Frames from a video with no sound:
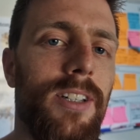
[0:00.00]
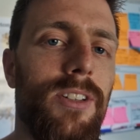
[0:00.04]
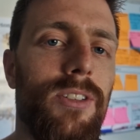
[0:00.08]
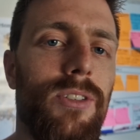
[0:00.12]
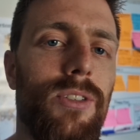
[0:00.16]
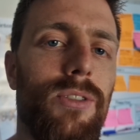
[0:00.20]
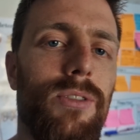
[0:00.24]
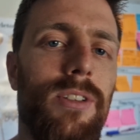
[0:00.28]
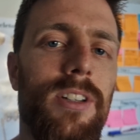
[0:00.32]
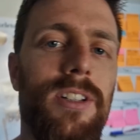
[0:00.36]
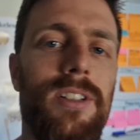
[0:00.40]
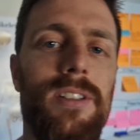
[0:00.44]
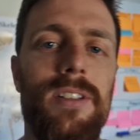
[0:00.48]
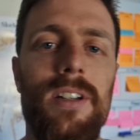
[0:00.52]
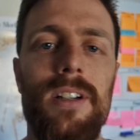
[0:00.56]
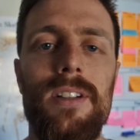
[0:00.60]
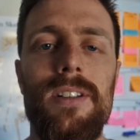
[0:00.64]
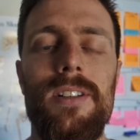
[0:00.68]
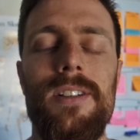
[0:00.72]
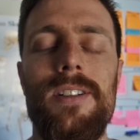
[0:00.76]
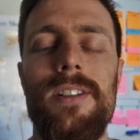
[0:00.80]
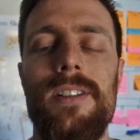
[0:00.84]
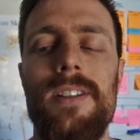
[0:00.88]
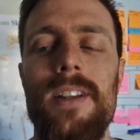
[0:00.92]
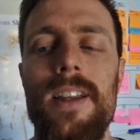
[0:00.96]
You know, they
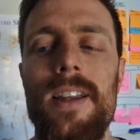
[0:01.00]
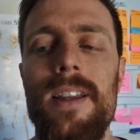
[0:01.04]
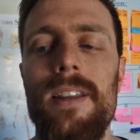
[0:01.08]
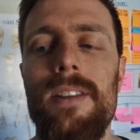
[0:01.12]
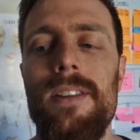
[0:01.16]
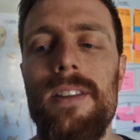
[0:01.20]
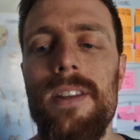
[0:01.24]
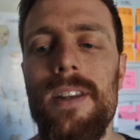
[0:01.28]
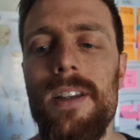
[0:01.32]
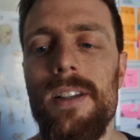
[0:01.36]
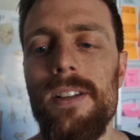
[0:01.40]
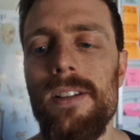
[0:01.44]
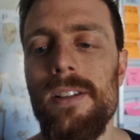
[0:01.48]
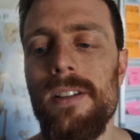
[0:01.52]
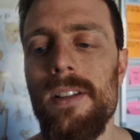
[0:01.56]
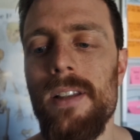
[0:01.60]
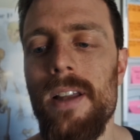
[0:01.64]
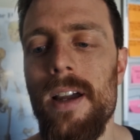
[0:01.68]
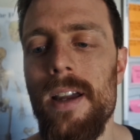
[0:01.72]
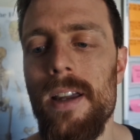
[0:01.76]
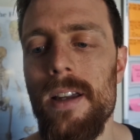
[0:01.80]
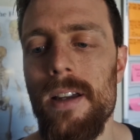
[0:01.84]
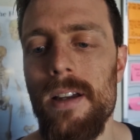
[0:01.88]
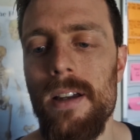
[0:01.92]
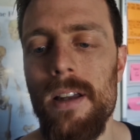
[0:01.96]
start saying things
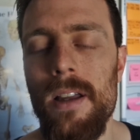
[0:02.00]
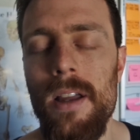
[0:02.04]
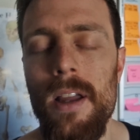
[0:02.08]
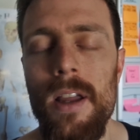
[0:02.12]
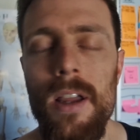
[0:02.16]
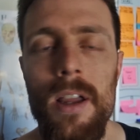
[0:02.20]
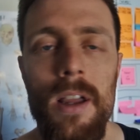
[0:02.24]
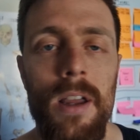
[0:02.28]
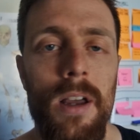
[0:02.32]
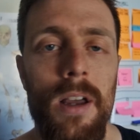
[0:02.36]
like,